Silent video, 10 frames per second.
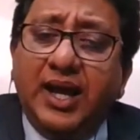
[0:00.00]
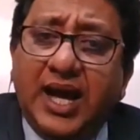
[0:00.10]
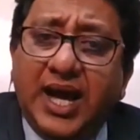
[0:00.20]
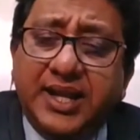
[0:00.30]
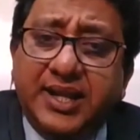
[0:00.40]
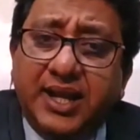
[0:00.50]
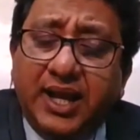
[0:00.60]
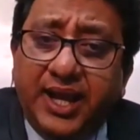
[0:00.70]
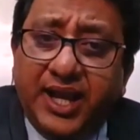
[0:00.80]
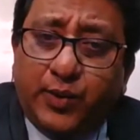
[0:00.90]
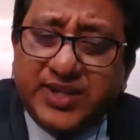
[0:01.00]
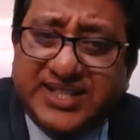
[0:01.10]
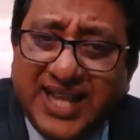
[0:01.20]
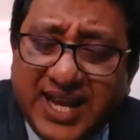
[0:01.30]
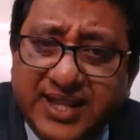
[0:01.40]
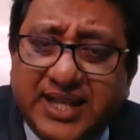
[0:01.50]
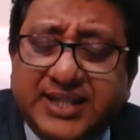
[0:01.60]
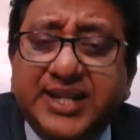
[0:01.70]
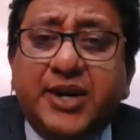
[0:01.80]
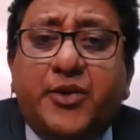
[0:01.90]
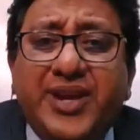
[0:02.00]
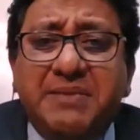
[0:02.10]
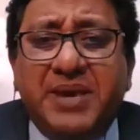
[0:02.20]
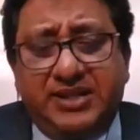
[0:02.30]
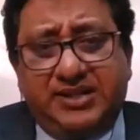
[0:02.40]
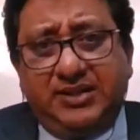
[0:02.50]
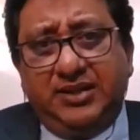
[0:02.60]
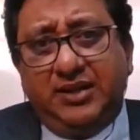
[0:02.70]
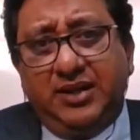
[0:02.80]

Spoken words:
And it was then that an agreement